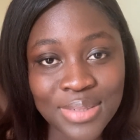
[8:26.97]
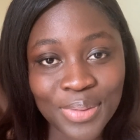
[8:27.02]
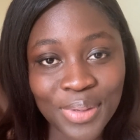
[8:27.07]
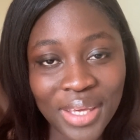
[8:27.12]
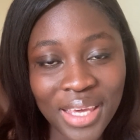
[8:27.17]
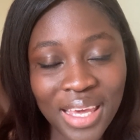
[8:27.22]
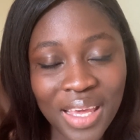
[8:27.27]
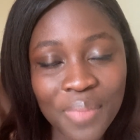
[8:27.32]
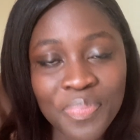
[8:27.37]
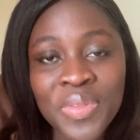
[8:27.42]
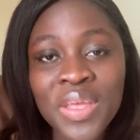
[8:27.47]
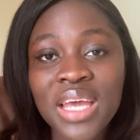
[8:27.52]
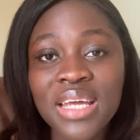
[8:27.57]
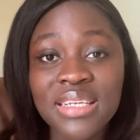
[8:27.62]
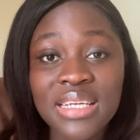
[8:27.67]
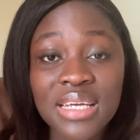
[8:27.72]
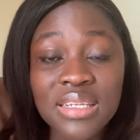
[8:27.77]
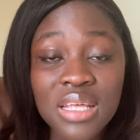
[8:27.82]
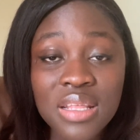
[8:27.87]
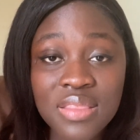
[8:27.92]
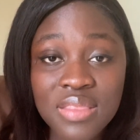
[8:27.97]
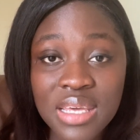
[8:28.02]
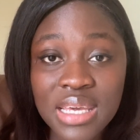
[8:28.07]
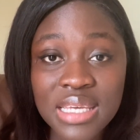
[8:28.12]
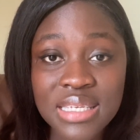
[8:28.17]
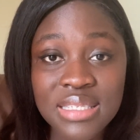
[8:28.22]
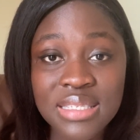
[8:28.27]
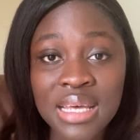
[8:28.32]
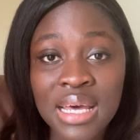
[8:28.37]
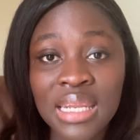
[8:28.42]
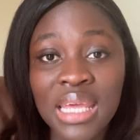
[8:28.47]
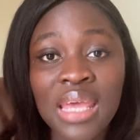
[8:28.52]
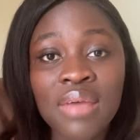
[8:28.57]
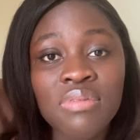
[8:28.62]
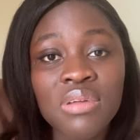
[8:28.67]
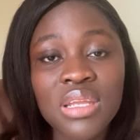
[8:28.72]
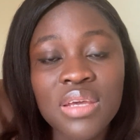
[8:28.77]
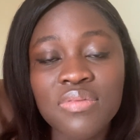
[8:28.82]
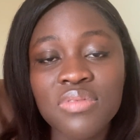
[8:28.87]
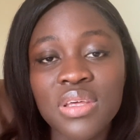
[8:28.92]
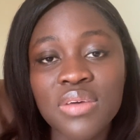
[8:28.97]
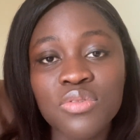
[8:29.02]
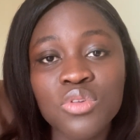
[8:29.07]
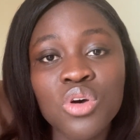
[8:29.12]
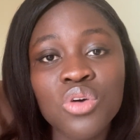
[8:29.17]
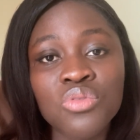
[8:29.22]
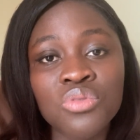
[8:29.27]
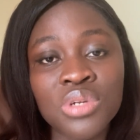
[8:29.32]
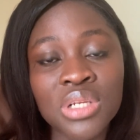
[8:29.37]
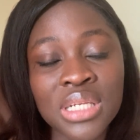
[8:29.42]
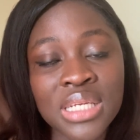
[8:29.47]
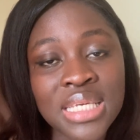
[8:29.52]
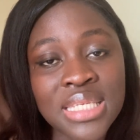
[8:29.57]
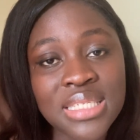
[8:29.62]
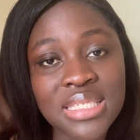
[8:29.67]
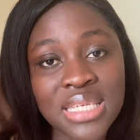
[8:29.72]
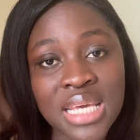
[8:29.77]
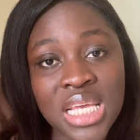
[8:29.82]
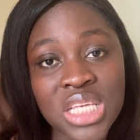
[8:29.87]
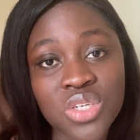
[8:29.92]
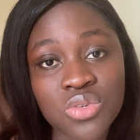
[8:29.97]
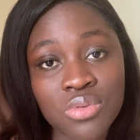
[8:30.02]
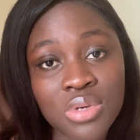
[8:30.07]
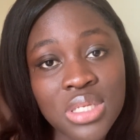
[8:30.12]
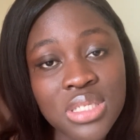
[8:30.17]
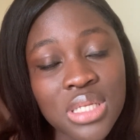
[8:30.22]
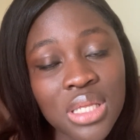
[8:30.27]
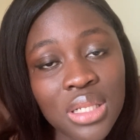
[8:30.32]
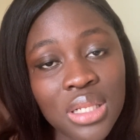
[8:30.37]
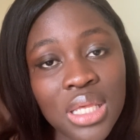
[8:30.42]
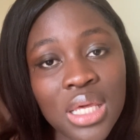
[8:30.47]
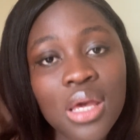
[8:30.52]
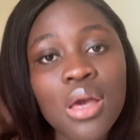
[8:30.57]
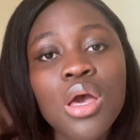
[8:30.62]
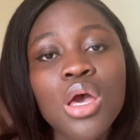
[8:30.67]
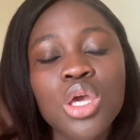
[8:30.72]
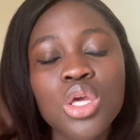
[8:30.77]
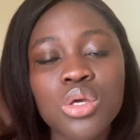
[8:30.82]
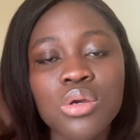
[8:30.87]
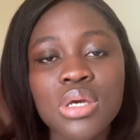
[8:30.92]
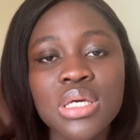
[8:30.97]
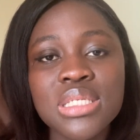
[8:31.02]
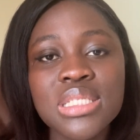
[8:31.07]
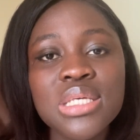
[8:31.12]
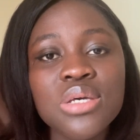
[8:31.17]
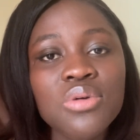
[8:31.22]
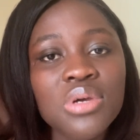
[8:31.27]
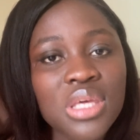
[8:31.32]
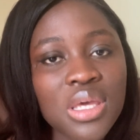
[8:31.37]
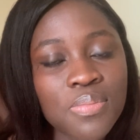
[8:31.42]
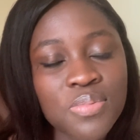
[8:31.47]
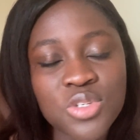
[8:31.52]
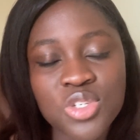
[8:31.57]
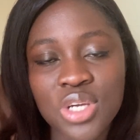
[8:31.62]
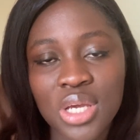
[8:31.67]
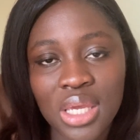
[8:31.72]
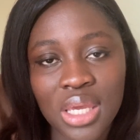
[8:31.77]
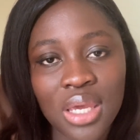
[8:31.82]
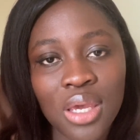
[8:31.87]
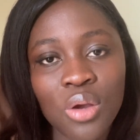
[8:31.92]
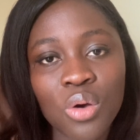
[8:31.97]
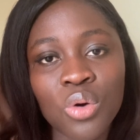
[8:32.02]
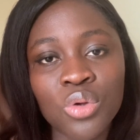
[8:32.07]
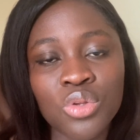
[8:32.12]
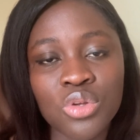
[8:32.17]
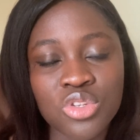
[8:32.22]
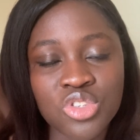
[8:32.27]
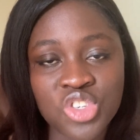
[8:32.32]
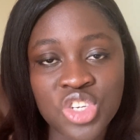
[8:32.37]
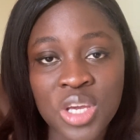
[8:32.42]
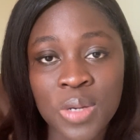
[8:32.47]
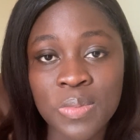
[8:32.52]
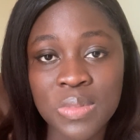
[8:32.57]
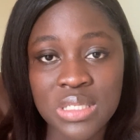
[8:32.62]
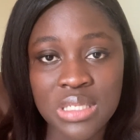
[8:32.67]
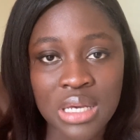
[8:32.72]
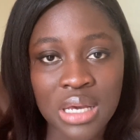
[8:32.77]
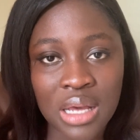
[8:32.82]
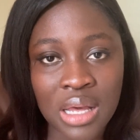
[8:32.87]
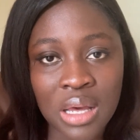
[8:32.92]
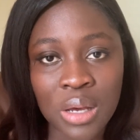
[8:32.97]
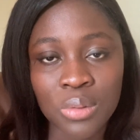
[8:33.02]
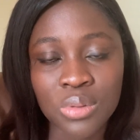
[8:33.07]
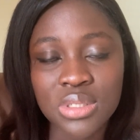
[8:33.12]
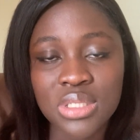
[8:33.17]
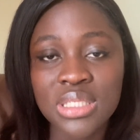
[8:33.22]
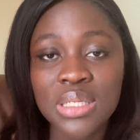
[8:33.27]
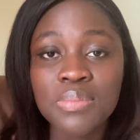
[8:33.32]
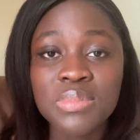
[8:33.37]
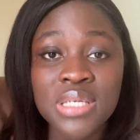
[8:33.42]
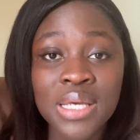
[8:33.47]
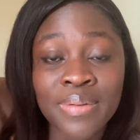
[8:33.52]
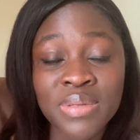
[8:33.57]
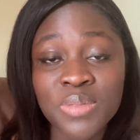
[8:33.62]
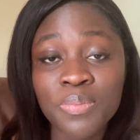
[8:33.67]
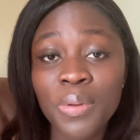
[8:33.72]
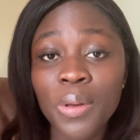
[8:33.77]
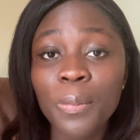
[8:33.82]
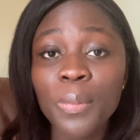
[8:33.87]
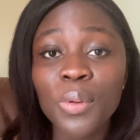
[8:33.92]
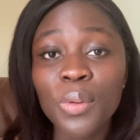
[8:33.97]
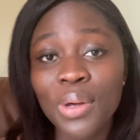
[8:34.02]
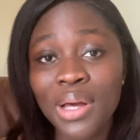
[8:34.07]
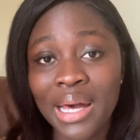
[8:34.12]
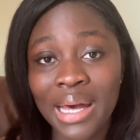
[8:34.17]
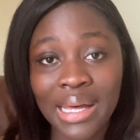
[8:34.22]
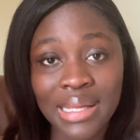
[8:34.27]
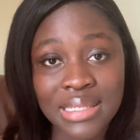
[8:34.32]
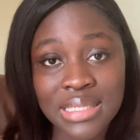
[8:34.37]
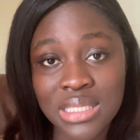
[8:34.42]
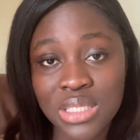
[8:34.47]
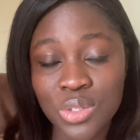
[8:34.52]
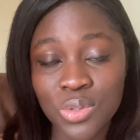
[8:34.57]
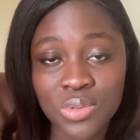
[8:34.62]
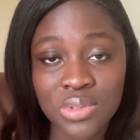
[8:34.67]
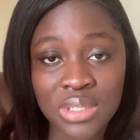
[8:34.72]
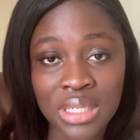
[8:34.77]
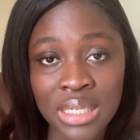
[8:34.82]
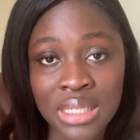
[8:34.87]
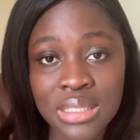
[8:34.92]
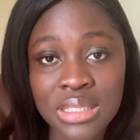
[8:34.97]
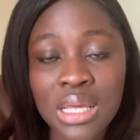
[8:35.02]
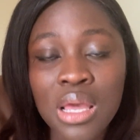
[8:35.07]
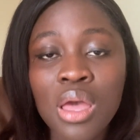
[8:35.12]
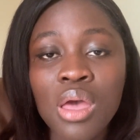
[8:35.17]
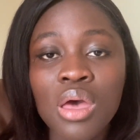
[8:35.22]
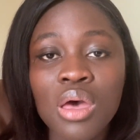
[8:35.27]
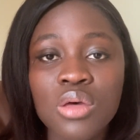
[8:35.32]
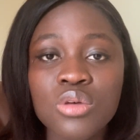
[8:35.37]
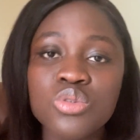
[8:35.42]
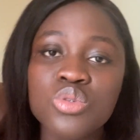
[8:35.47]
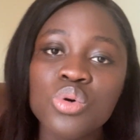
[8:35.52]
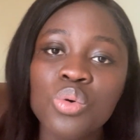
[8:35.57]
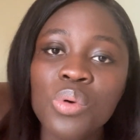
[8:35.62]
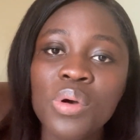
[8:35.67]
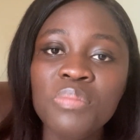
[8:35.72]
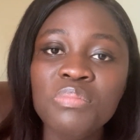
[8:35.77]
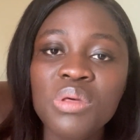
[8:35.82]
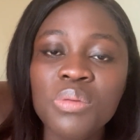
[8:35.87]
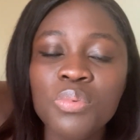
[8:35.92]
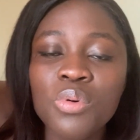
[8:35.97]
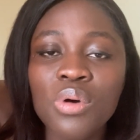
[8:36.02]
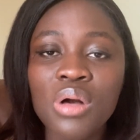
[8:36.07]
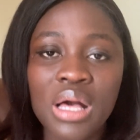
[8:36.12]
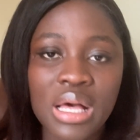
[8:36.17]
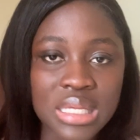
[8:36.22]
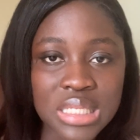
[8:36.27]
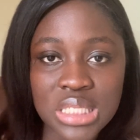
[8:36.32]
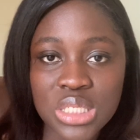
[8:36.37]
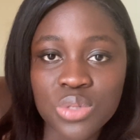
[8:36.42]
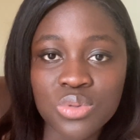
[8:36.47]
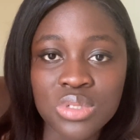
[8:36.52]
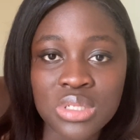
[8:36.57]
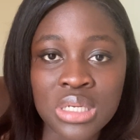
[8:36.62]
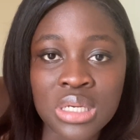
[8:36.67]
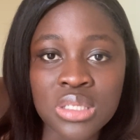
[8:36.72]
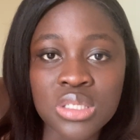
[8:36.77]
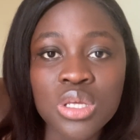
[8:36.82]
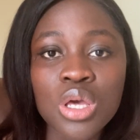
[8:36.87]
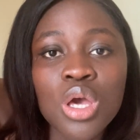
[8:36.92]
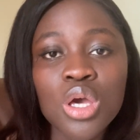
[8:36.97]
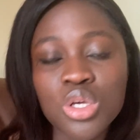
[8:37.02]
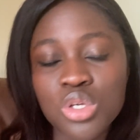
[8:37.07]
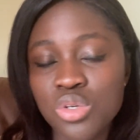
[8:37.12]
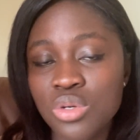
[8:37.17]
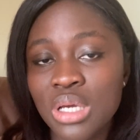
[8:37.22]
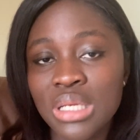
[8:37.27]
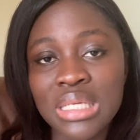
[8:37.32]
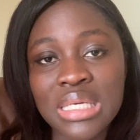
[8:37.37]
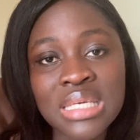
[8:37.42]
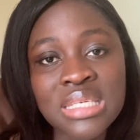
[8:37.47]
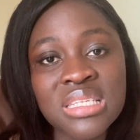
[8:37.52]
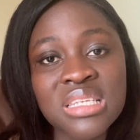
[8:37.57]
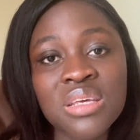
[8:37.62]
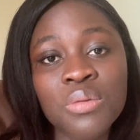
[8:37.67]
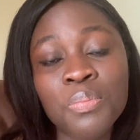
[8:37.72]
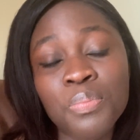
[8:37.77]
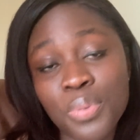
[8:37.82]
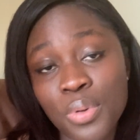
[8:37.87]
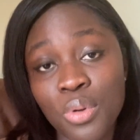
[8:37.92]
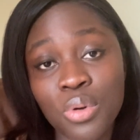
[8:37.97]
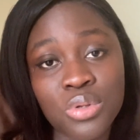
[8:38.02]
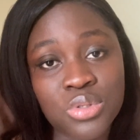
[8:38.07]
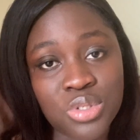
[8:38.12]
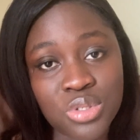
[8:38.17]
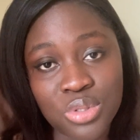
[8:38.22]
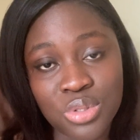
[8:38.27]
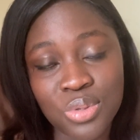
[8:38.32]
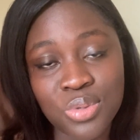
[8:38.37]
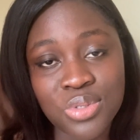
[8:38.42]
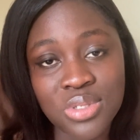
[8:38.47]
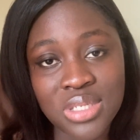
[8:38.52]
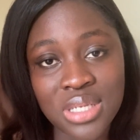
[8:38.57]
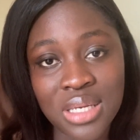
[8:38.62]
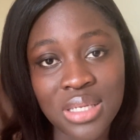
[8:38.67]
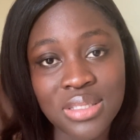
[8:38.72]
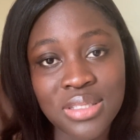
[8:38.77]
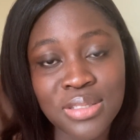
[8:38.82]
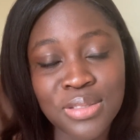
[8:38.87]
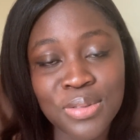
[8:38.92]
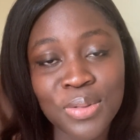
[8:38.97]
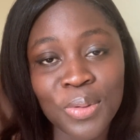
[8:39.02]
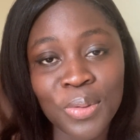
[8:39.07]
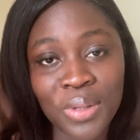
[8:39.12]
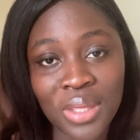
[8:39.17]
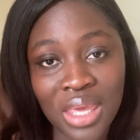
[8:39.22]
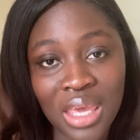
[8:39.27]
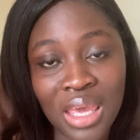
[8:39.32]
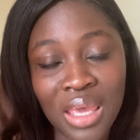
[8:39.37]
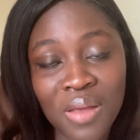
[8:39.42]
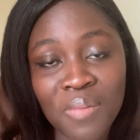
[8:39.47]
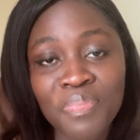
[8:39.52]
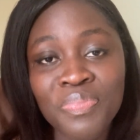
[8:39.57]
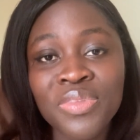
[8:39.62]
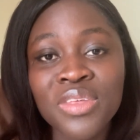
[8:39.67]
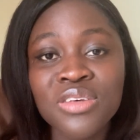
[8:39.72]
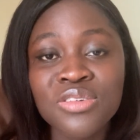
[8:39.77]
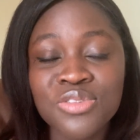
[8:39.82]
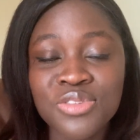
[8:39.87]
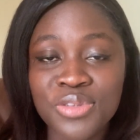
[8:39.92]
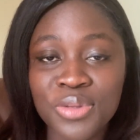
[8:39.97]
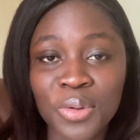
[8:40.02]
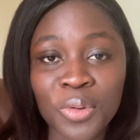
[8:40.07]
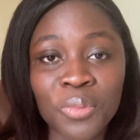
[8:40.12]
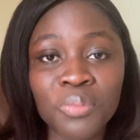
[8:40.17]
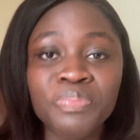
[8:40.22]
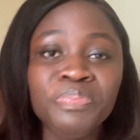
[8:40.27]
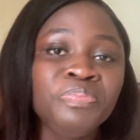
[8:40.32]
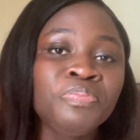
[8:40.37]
Okay, the other thing is that even if they've not released dates recently, you can still keep checking on your GMC account. Sometimes people cancel dates, and so when people cancel dates, you can easily book onto those dates. Okay, so